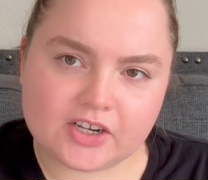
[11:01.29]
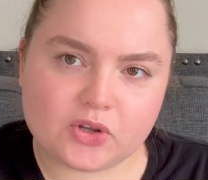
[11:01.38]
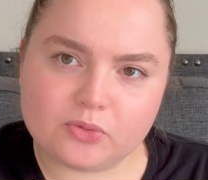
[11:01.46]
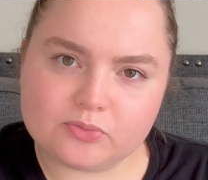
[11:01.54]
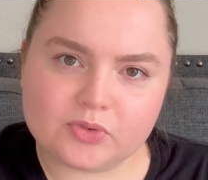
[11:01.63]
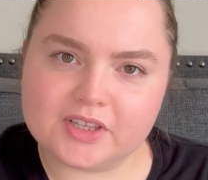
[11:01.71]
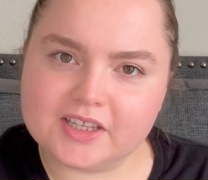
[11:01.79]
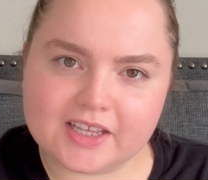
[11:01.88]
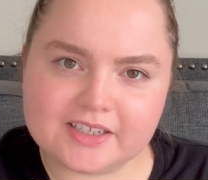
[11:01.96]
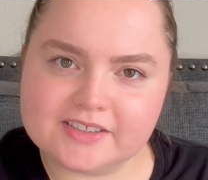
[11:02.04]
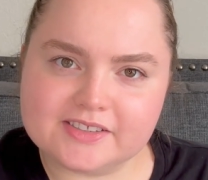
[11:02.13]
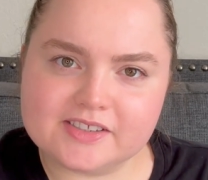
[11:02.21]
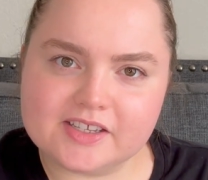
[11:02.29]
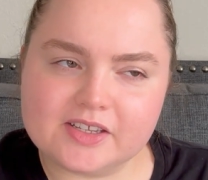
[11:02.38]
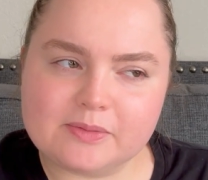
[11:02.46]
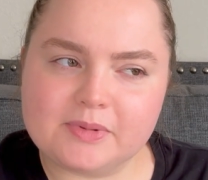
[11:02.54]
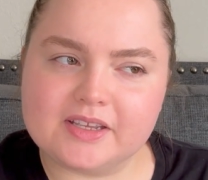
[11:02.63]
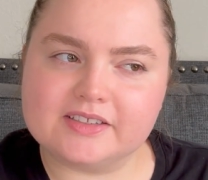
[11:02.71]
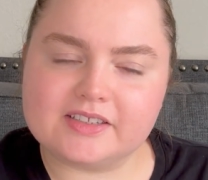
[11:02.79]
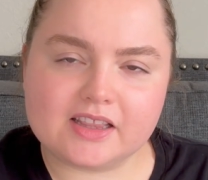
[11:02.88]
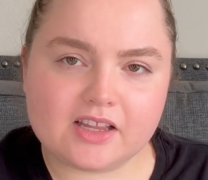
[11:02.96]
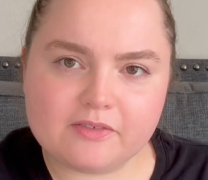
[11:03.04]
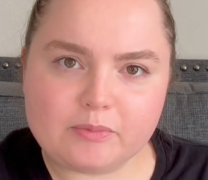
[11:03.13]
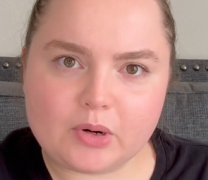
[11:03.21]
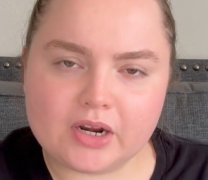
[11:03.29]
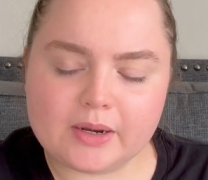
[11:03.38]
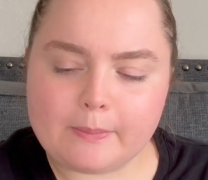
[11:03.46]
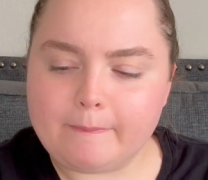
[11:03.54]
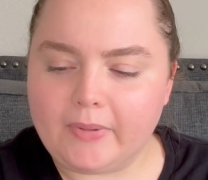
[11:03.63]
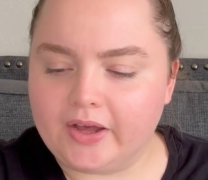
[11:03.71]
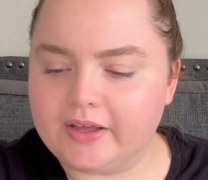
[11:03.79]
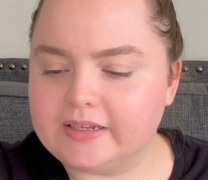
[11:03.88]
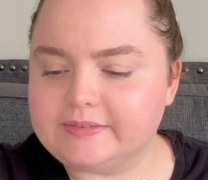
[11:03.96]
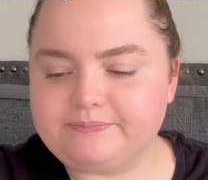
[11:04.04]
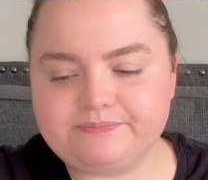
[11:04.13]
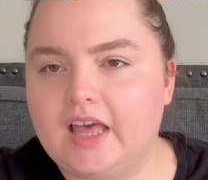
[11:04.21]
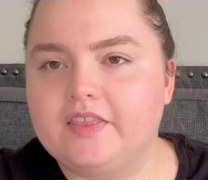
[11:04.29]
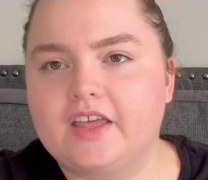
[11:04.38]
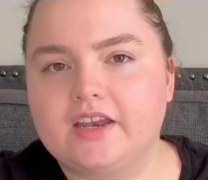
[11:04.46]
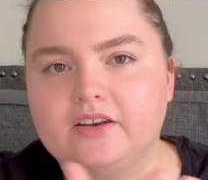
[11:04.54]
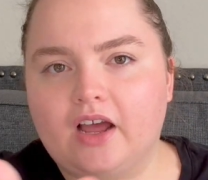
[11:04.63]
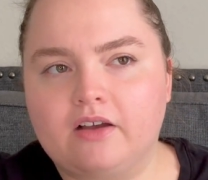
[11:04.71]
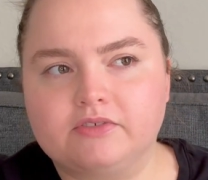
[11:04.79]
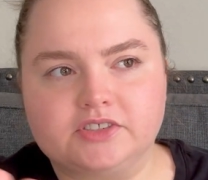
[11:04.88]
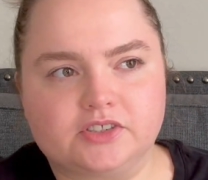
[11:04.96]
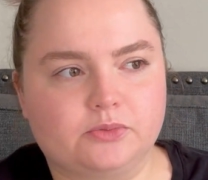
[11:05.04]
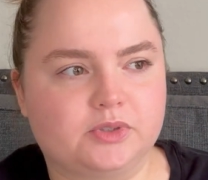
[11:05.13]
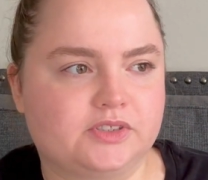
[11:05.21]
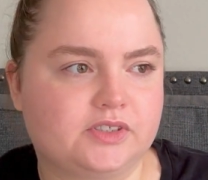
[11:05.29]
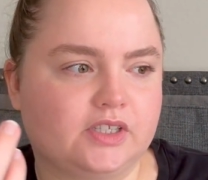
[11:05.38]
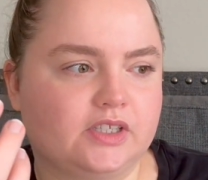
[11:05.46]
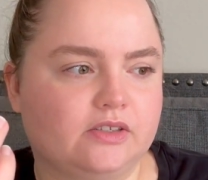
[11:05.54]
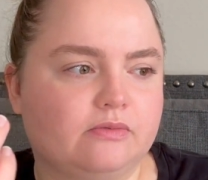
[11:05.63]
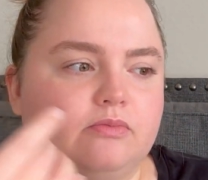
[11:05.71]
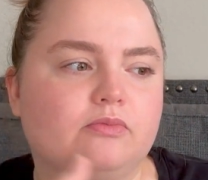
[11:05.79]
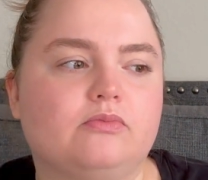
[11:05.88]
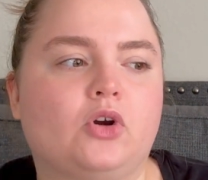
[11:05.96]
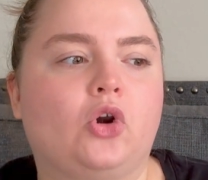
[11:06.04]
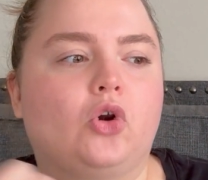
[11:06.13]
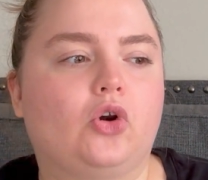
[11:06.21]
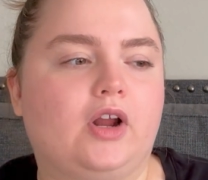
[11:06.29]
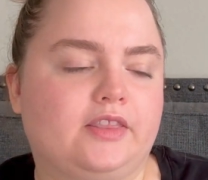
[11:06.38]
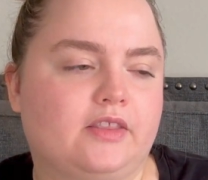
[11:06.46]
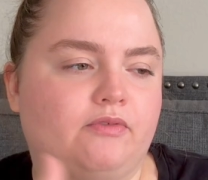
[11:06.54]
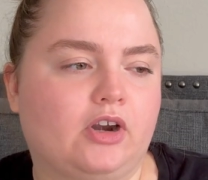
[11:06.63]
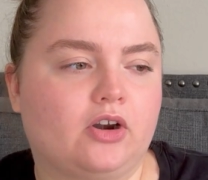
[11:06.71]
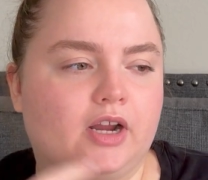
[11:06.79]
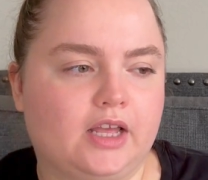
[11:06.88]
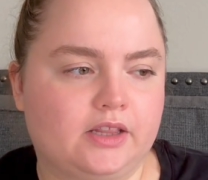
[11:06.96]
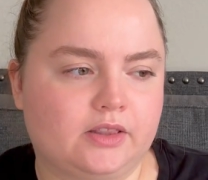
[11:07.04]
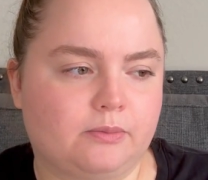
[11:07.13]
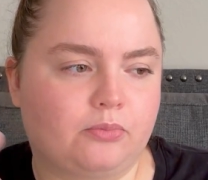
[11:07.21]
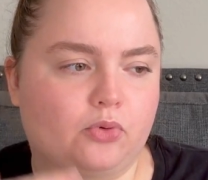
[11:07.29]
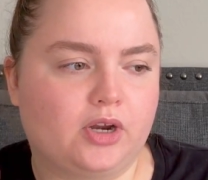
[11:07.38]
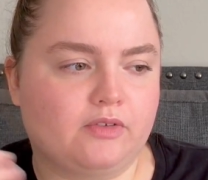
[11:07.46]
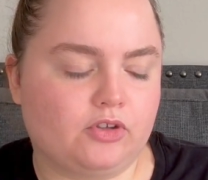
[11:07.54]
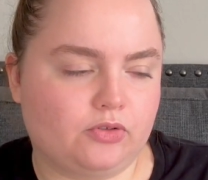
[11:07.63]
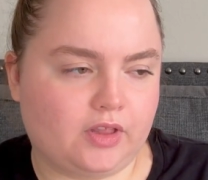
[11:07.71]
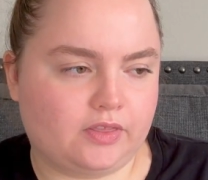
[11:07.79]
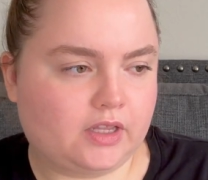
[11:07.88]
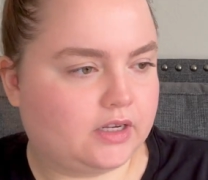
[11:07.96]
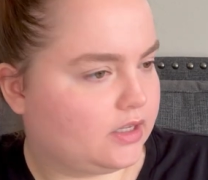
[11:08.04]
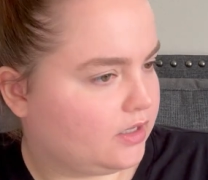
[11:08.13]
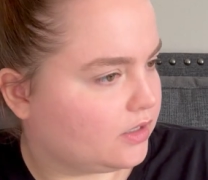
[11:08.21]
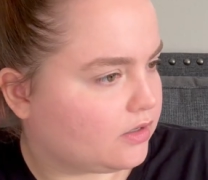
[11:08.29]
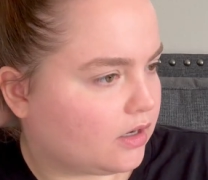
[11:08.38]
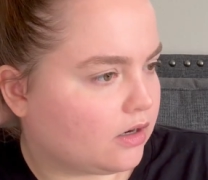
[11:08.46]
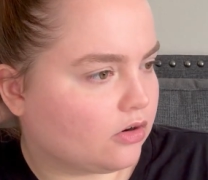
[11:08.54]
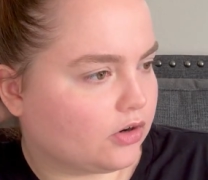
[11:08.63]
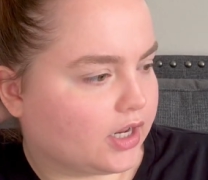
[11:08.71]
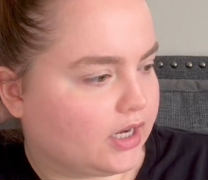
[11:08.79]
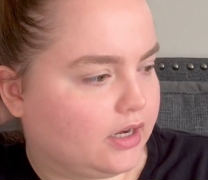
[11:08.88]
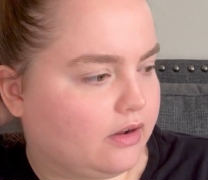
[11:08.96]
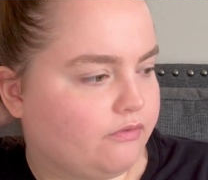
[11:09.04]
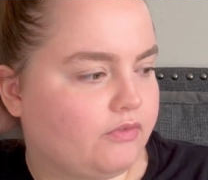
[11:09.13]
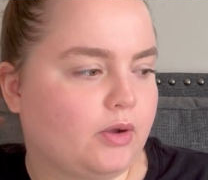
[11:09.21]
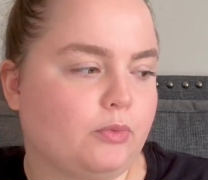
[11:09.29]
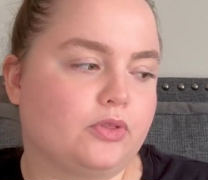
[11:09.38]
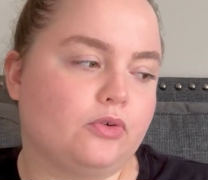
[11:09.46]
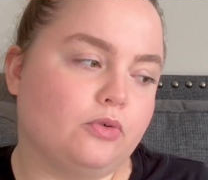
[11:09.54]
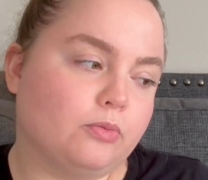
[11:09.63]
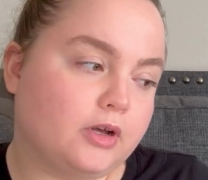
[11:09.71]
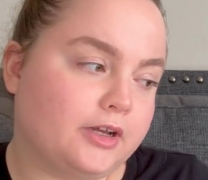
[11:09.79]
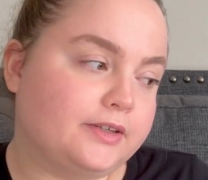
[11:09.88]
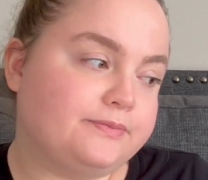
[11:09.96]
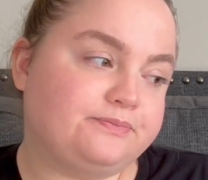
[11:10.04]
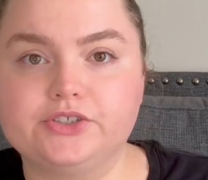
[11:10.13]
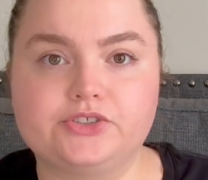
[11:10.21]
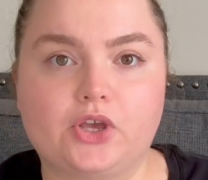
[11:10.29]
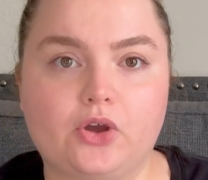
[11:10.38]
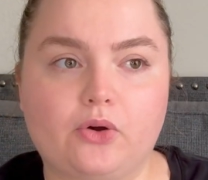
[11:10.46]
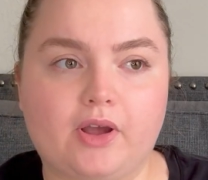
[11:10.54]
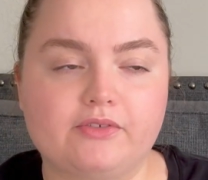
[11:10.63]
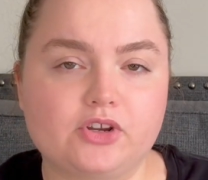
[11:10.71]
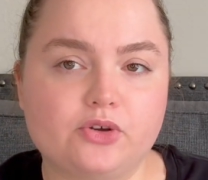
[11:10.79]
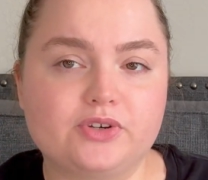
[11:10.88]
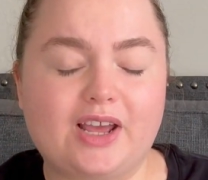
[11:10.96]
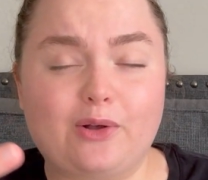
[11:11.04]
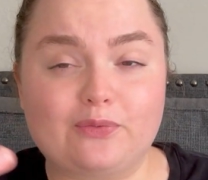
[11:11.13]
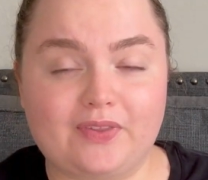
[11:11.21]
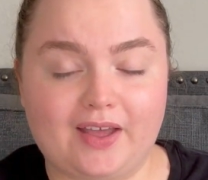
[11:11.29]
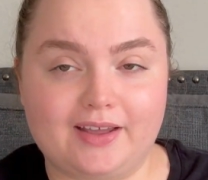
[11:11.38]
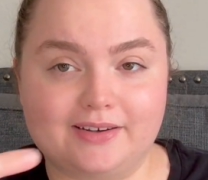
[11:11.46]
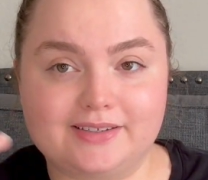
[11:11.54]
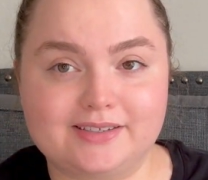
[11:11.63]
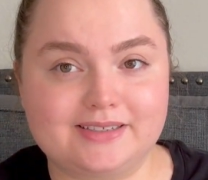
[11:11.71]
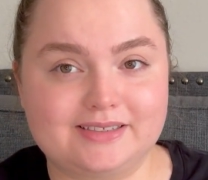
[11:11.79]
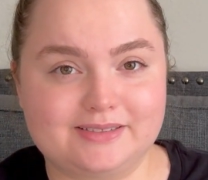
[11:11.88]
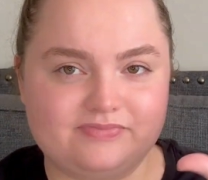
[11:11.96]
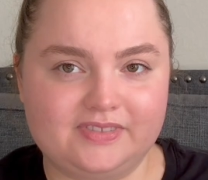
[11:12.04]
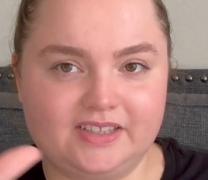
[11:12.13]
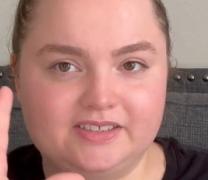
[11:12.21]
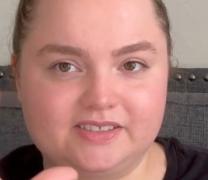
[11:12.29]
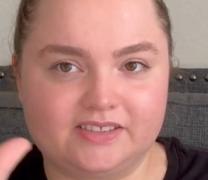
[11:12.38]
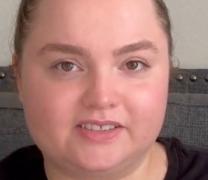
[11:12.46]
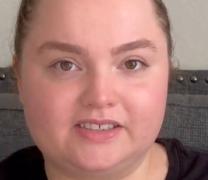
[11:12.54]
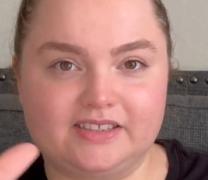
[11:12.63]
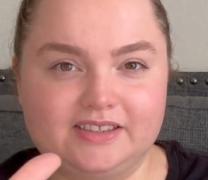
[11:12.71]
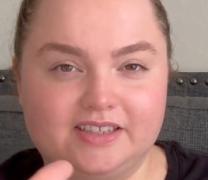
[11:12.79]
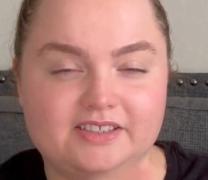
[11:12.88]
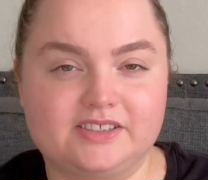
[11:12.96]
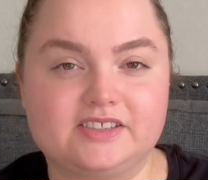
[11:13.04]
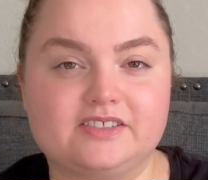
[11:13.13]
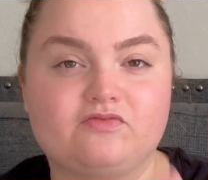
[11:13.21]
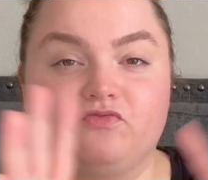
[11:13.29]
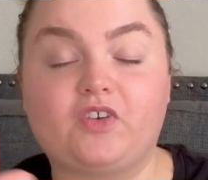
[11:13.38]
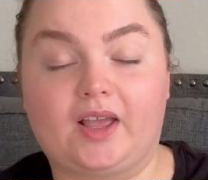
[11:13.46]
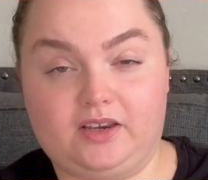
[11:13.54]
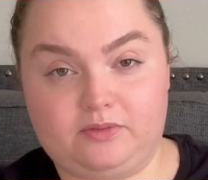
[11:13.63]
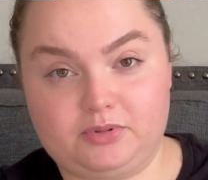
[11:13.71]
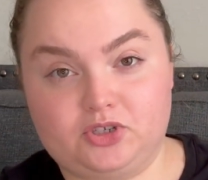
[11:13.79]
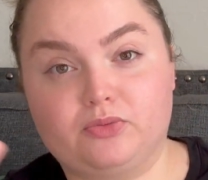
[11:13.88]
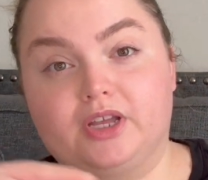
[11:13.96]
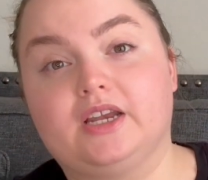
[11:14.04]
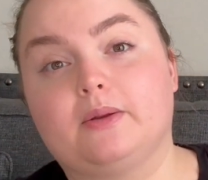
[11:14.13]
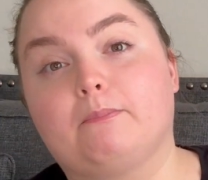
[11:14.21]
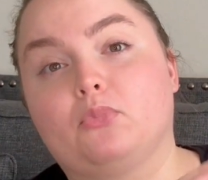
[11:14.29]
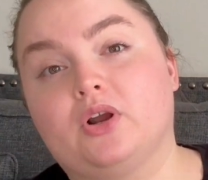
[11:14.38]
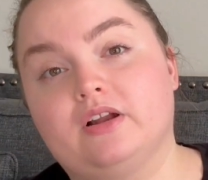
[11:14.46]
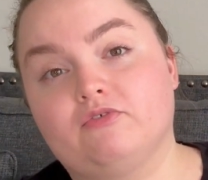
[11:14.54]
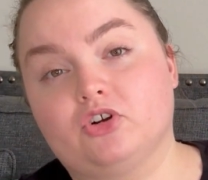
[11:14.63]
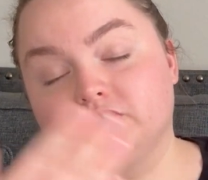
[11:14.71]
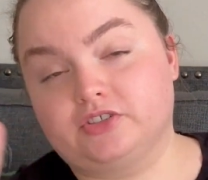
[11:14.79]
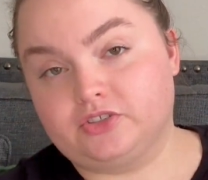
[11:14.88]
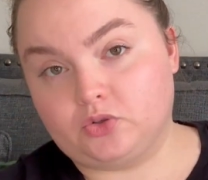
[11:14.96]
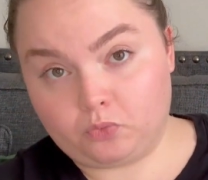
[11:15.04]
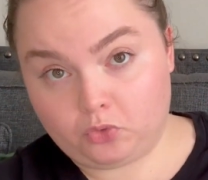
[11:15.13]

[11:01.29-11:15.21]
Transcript: I don't really like to see it because I love Brynn, but... And then obviously we see her at the very end, the preview that they did, her getting a fight with Ubah. So I have no doubt that this isn't, this fight between Brynn versus the